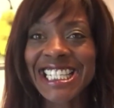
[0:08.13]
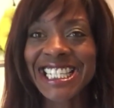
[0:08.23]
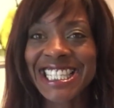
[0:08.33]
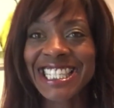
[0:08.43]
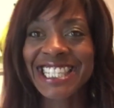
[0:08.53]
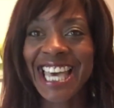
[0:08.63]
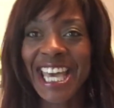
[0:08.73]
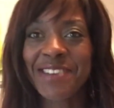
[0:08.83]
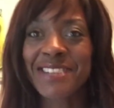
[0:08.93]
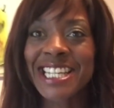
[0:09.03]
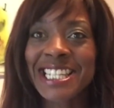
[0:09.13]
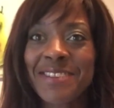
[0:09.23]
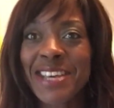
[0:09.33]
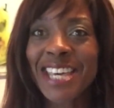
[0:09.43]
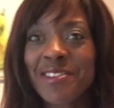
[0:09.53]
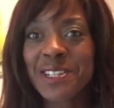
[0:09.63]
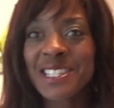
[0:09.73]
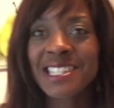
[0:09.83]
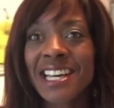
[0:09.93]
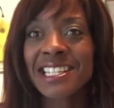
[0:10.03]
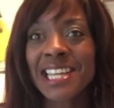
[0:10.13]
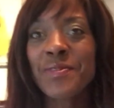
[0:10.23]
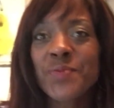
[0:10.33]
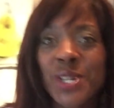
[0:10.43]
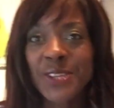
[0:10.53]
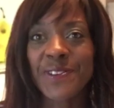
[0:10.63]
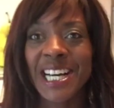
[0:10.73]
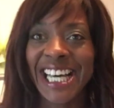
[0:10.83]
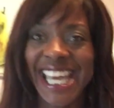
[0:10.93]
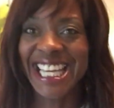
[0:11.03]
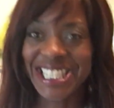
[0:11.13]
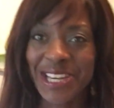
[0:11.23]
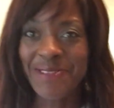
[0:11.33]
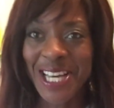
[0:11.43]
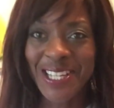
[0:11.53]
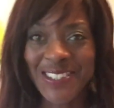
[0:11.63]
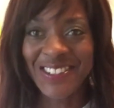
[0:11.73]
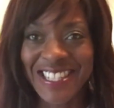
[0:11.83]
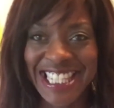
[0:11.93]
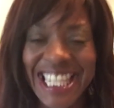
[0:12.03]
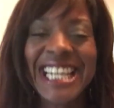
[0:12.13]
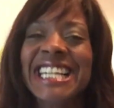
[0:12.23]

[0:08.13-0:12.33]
excited today because I'm here on site at one of our HMOs.